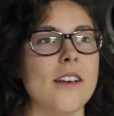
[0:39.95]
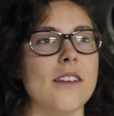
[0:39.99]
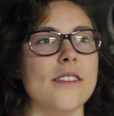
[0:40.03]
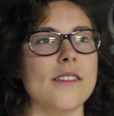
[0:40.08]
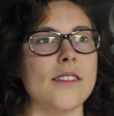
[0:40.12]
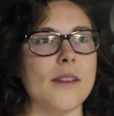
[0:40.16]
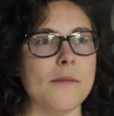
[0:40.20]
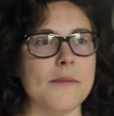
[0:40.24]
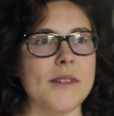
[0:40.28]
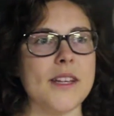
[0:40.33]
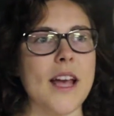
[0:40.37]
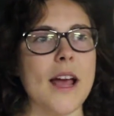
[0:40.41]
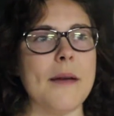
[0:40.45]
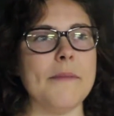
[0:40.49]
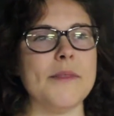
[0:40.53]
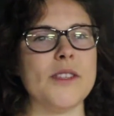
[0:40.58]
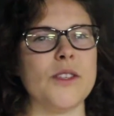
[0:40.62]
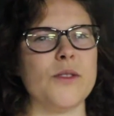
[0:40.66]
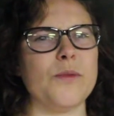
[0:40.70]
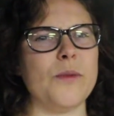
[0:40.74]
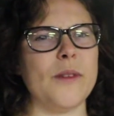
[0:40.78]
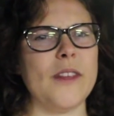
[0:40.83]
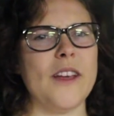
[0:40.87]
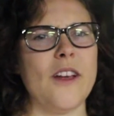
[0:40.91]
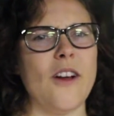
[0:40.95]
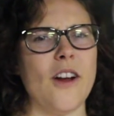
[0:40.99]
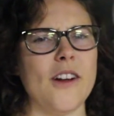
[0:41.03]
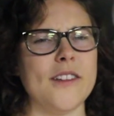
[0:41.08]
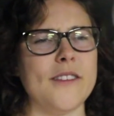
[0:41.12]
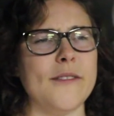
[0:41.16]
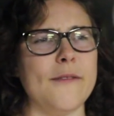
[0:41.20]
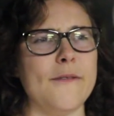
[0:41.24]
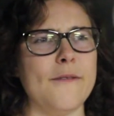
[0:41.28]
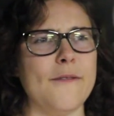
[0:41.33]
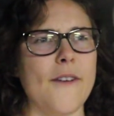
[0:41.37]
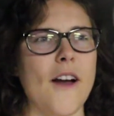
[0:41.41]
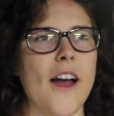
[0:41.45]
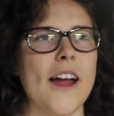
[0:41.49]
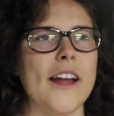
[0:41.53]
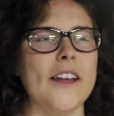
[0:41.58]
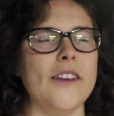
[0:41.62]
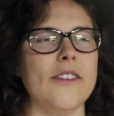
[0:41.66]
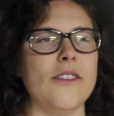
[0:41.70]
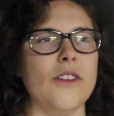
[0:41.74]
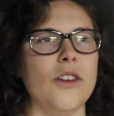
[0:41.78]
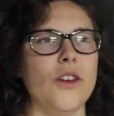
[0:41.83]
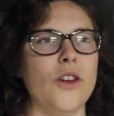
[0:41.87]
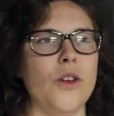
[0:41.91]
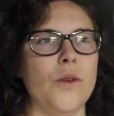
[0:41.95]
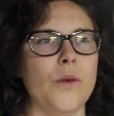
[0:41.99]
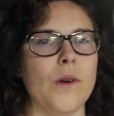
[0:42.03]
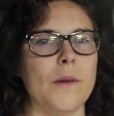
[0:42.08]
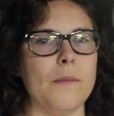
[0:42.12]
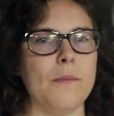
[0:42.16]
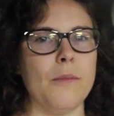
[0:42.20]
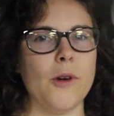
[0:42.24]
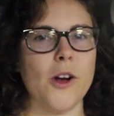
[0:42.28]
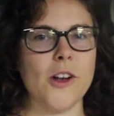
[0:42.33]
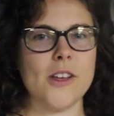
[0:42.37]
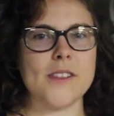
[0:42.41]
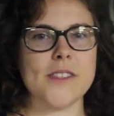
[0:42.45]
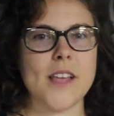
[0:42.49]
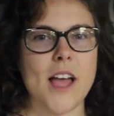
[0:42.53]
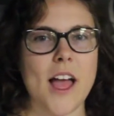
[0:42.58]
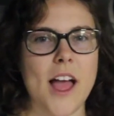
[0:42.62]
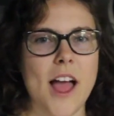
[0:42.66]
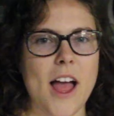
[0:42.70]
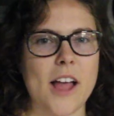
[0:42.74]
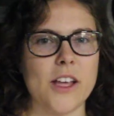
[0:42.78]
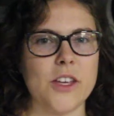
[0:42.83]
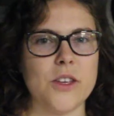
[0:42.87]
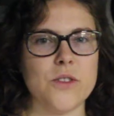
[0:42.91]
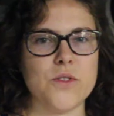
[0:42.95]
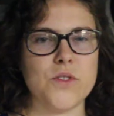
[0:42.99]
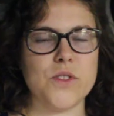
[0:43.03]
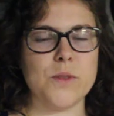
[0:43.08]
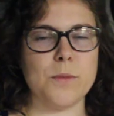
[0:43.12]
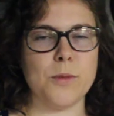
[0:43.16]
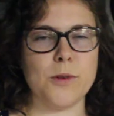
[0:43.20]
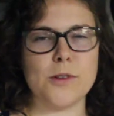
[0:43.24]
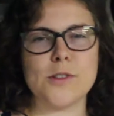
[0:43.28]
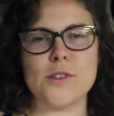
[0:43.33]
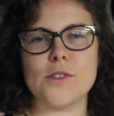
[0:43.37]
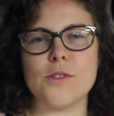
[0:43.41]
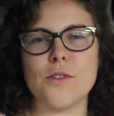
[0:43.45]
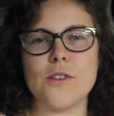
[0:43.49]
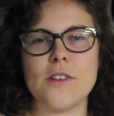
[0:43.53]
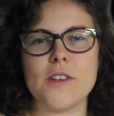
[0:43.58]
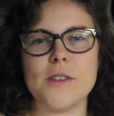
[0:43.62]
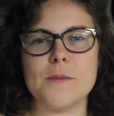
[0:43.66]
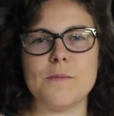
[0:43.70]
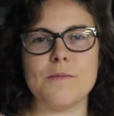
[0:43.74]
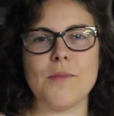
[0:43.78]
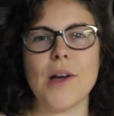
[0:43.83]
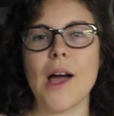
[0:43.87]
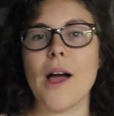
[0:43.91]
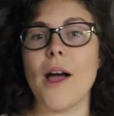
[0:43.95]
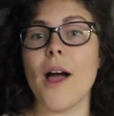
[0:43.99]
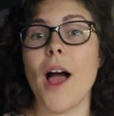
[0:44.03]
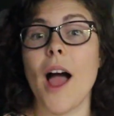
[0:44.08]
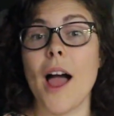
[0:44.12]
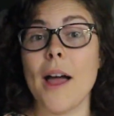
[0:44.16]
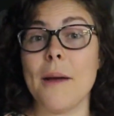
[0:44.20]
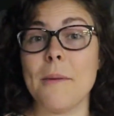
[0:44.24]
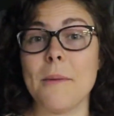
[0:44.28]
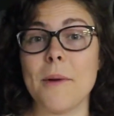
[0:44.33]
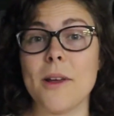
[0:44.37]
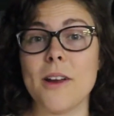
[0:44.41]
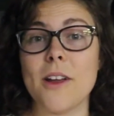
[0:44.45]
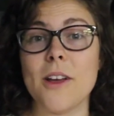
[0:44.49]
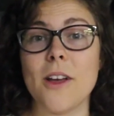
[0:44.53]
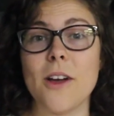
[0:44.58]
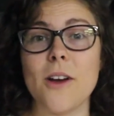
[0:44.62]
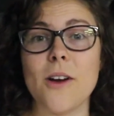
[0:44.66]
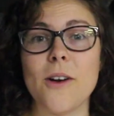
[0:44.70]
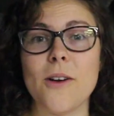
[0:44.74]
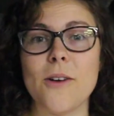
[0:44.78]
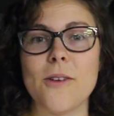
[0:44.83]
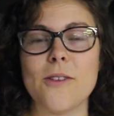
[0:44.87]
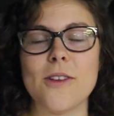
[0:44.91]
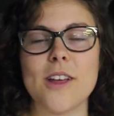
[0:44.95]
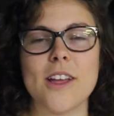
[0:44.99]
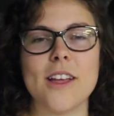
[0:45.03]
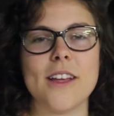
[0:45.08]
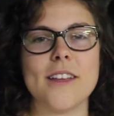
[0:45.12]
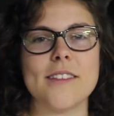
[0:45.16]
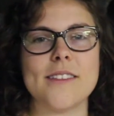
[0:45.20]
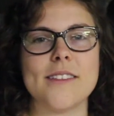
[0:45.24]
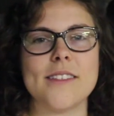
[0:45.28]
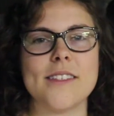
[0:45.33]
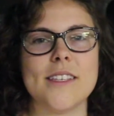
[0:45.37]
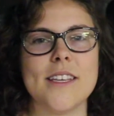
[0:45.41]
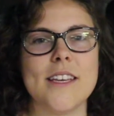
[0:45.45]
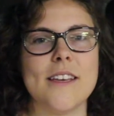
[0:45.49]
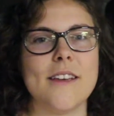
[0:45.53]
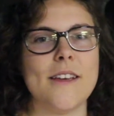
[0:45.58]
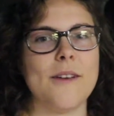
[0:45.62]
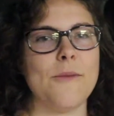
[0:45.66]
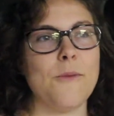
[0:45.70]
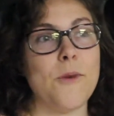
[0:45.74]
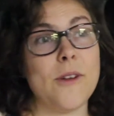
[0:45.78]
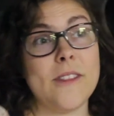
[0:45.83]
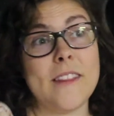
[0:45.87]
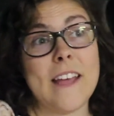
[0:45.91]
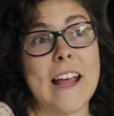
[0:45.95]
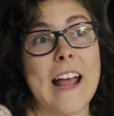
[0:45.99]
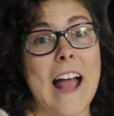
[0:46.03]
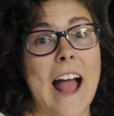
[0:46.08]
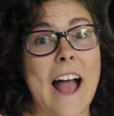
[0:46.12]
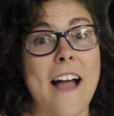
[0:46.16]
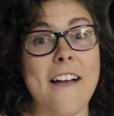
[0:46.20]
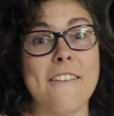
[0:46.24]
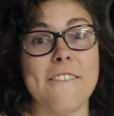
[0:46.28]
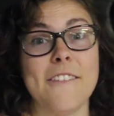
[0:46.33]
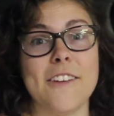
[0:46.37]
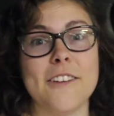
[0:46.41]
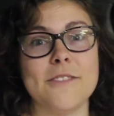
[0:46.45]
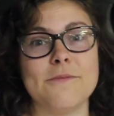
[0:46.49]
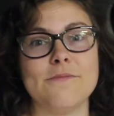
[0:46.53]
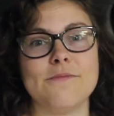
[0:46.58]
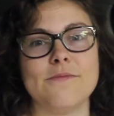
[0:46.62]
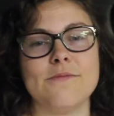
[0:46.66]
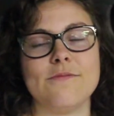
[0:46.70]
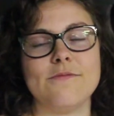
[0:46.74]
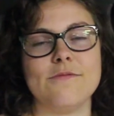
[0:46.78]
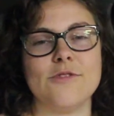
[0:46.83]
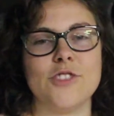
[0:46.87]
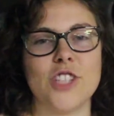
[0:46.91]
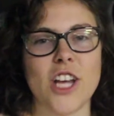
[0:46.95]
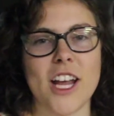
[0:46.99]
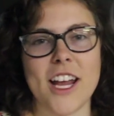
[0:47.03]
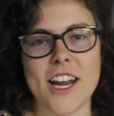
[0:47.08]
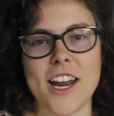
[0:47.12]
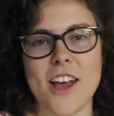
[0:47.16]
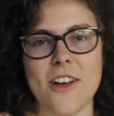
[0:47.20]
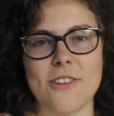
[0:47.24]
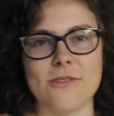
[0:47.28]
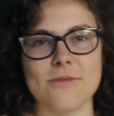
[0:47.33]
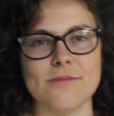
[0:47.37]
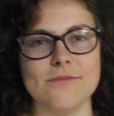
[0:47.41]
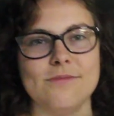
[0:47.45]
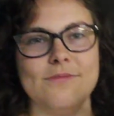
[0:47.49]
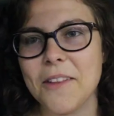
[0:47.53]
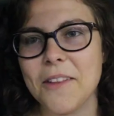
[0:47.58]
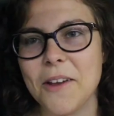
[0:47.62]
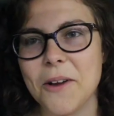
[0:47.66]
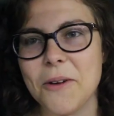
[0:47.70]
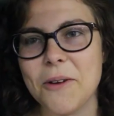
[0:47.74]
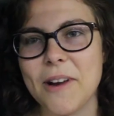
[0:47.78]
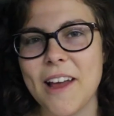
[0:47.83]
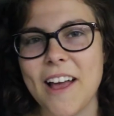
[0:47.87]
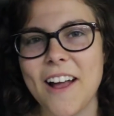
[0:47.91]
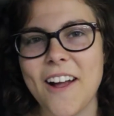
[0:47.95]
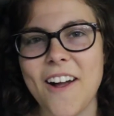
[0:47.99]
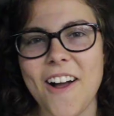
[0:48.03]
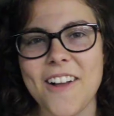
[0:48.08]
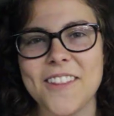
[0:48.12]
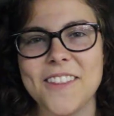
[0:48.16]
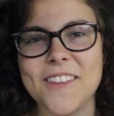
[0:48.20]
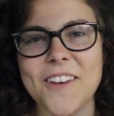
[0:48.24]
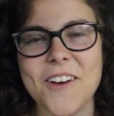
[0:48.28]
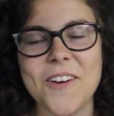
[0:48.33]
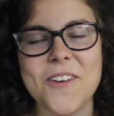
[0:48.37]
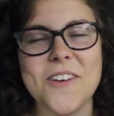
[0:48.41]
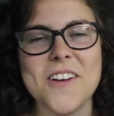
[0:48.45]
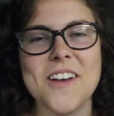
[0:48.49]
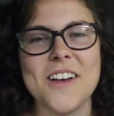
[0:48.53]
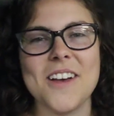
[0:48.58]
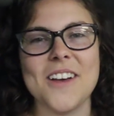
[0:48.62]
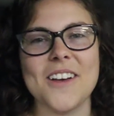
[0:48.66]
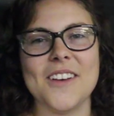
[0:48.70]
Sometimes it's really hard to find newer books at used bookstores, but I'm gonna go and see what they have and check it out. Look what I got though.